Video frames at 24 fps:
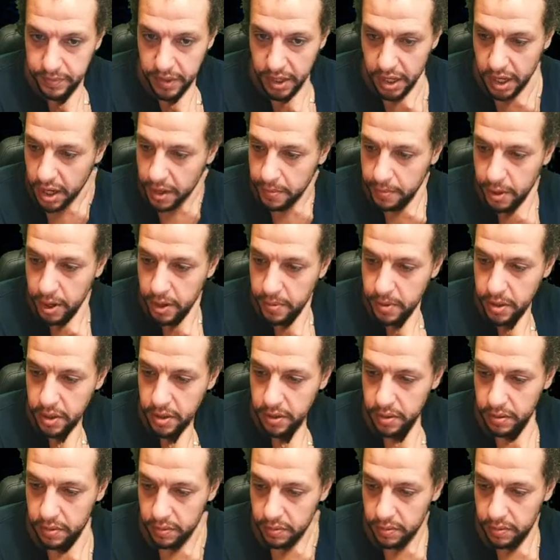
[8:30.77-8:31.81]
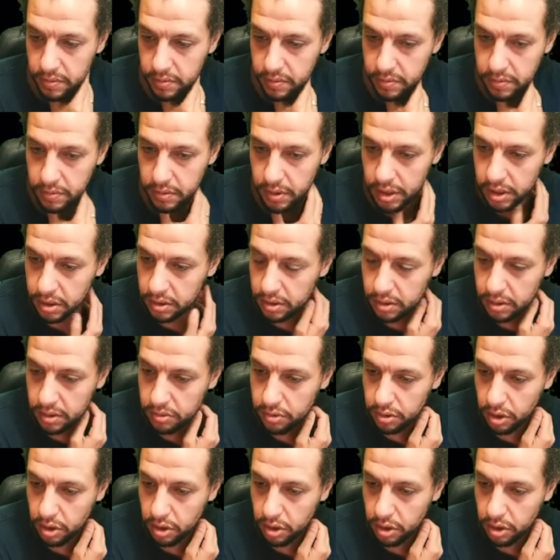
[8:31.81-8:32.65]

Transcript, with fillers: Yeah, baby. And